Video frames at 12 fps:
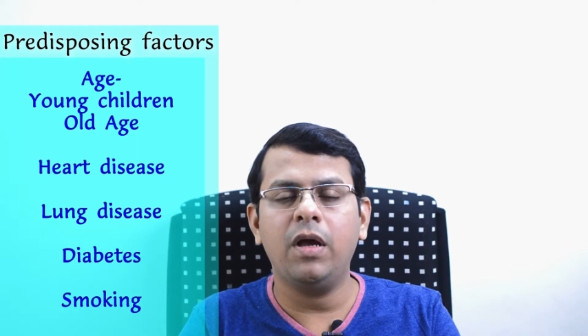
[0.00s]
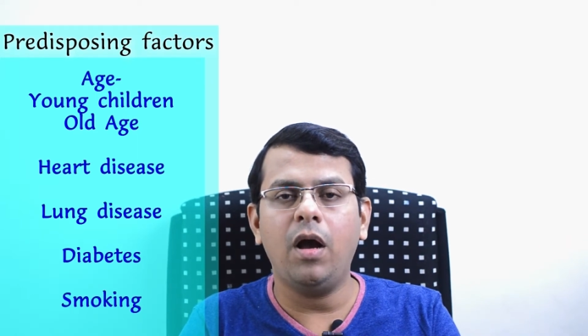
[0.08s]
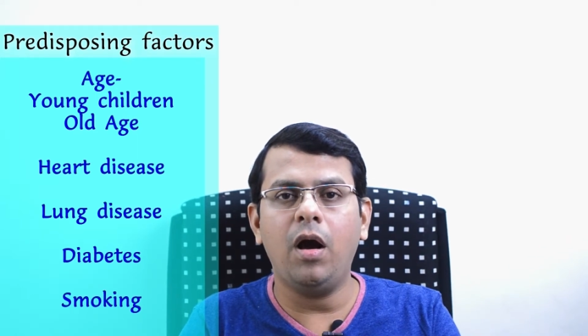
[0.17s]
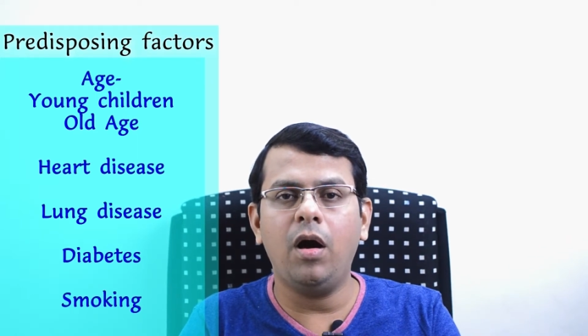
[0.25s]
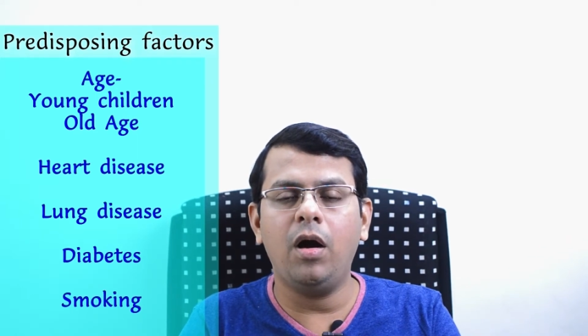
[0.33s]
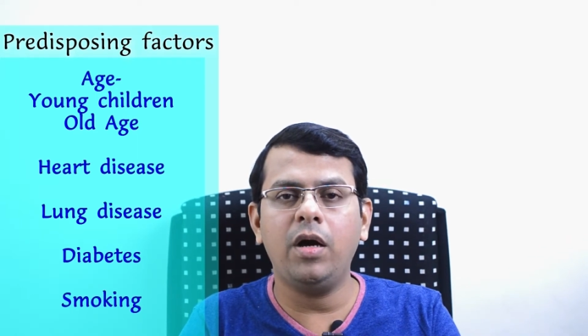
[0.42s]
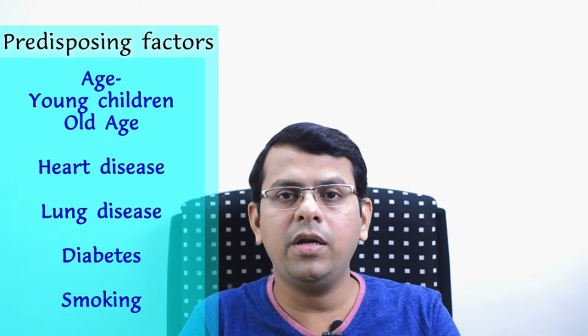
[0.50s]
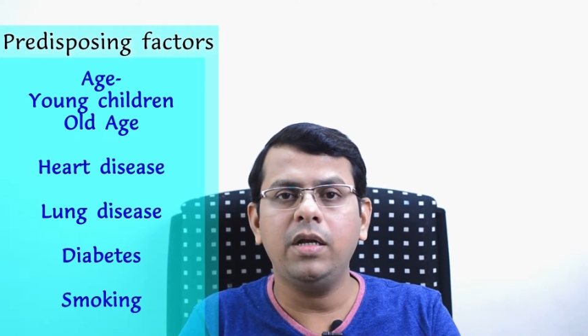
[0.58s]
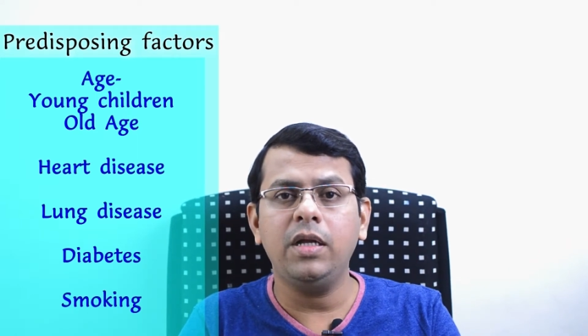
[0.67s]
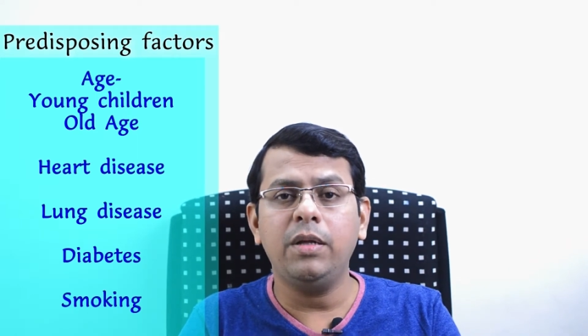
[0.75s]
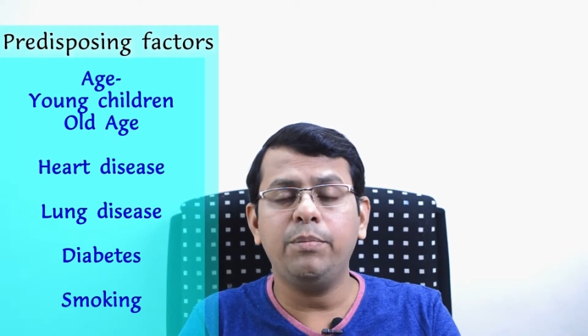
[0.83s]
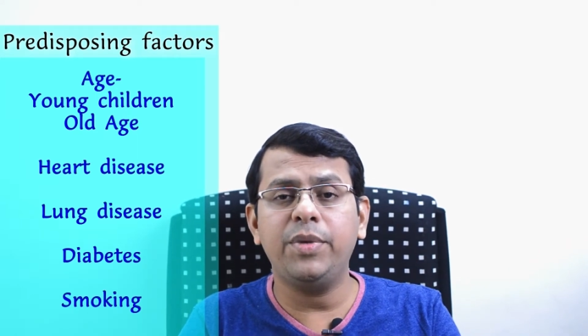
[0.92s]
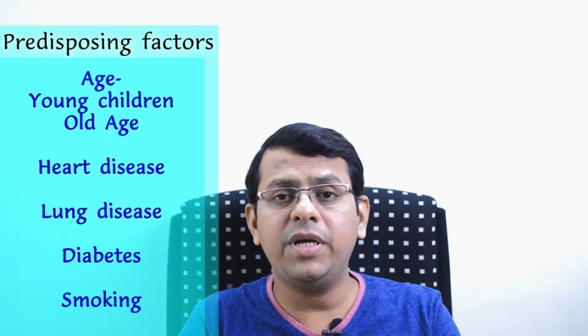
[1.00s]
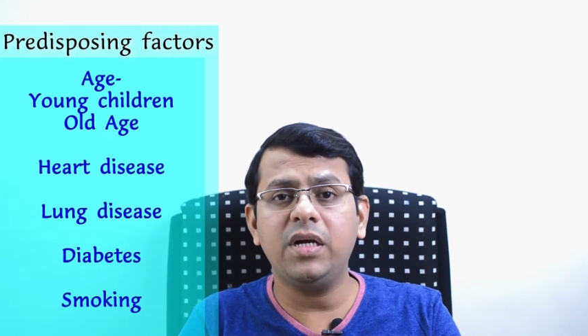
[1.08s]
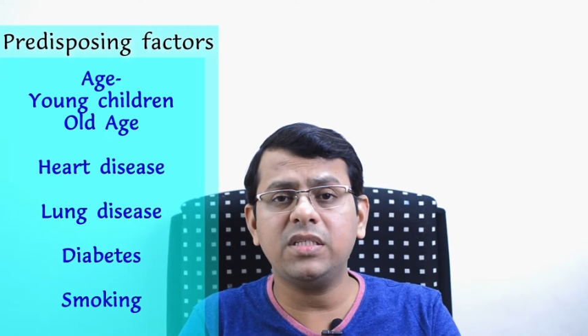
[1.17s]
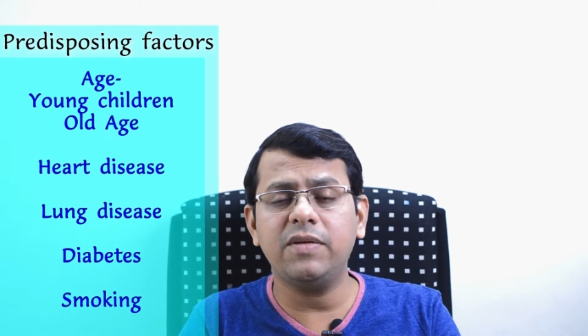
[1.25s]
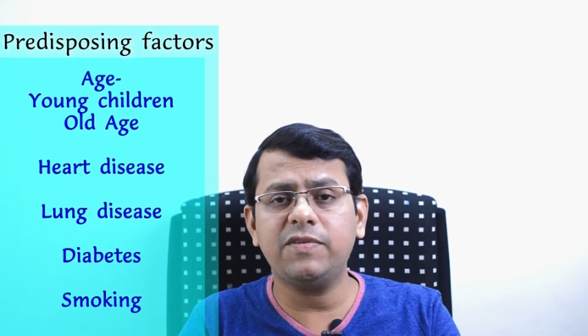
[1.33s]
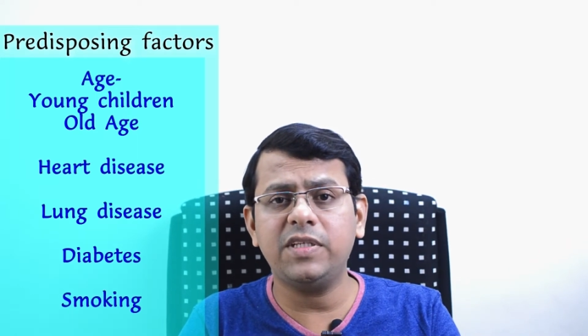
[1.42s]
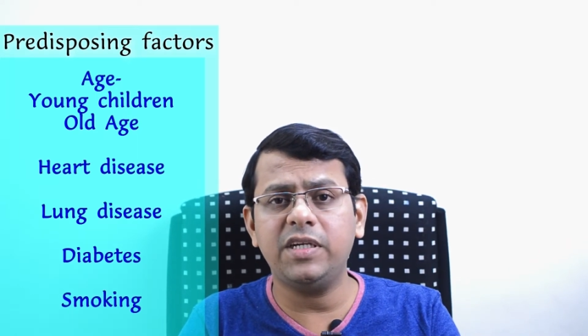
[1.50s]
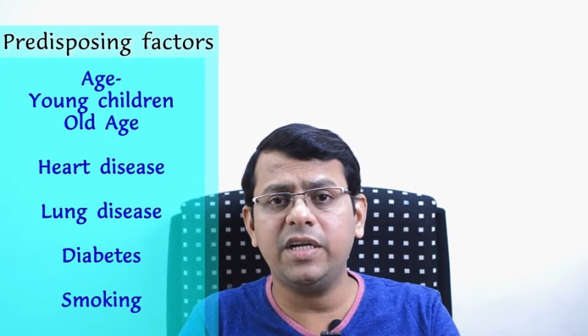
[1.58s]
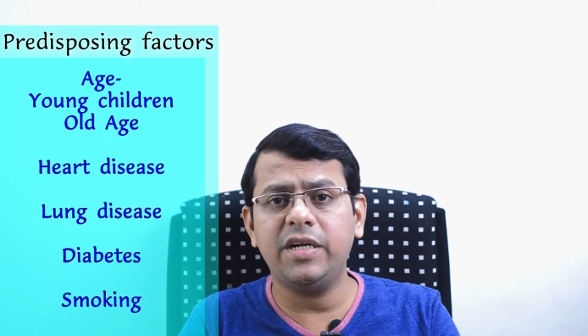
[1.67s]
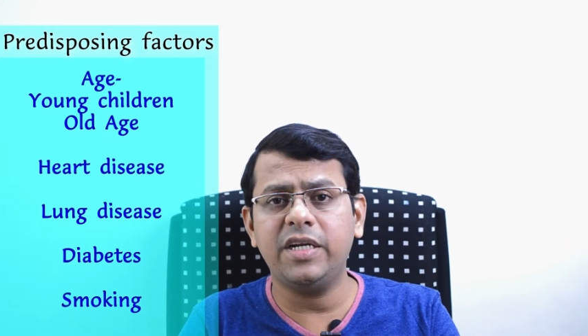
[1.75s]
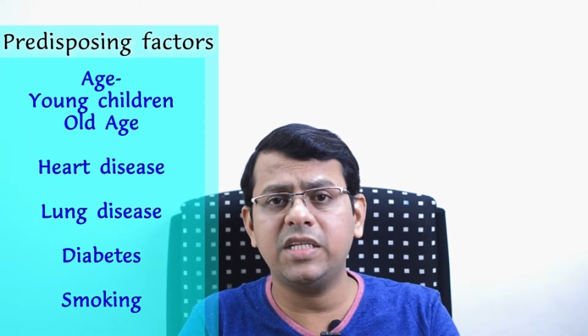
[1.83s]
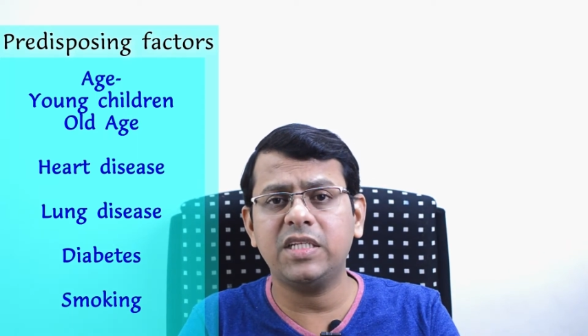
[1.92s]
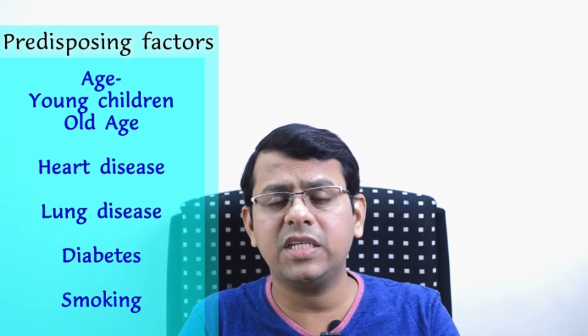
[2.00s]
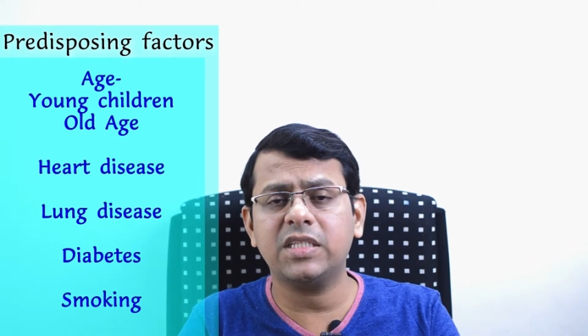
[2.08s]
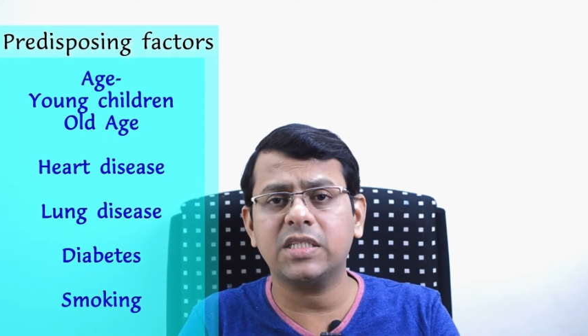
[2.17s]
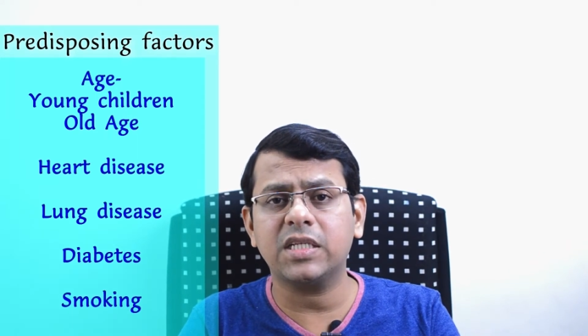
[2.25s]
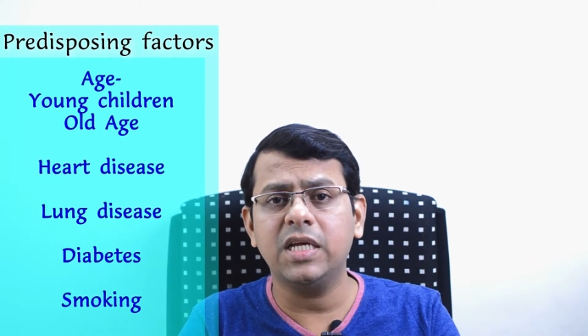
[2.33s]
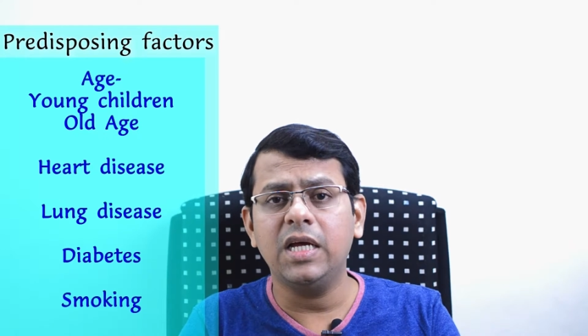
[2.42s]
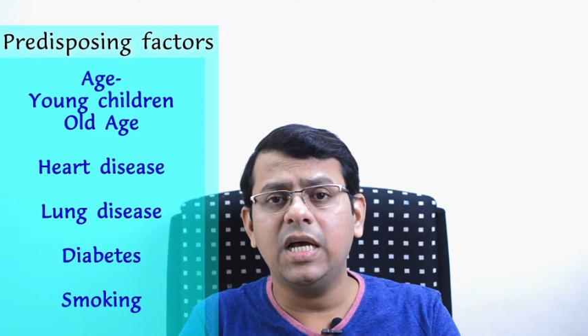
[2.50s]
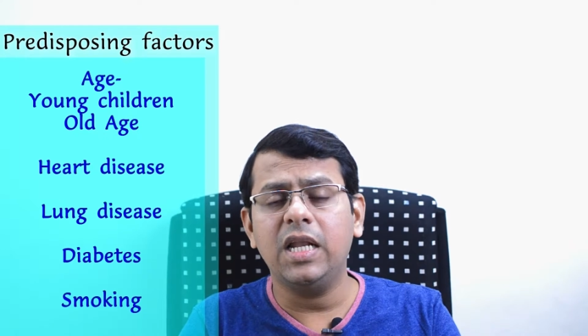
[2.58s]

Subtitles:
or because of certain diseases